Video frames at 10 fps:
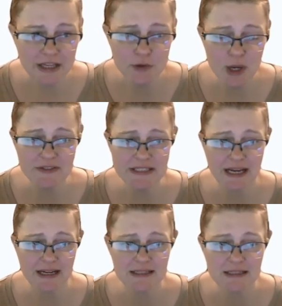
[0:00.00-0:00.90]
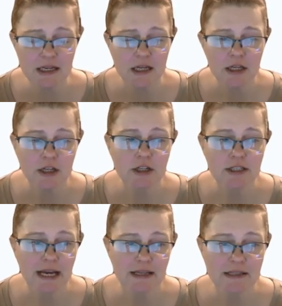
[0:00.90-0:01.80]
If you have a test, your
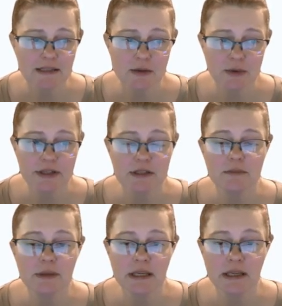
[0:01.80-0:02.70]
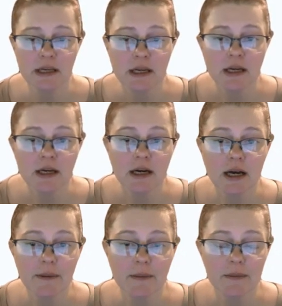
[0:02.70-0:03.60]
test is going to be
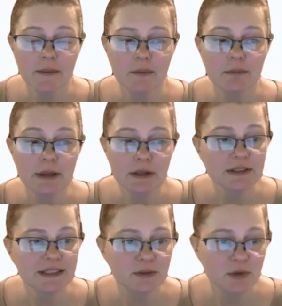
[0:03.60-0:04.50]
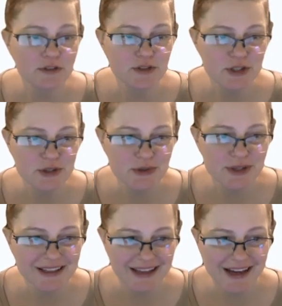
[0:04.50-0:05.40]
billed in one of
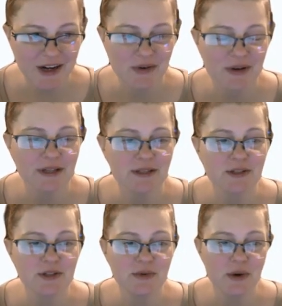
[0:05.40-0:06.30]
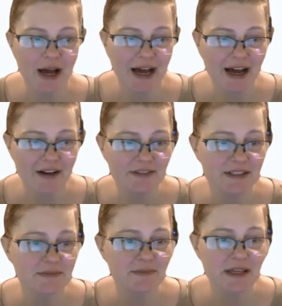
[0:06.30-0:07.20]
two categories. You will have
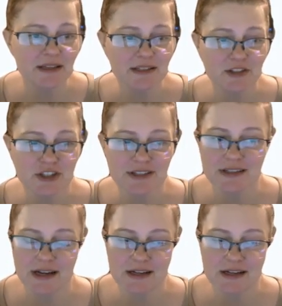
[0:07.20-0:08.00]
something such as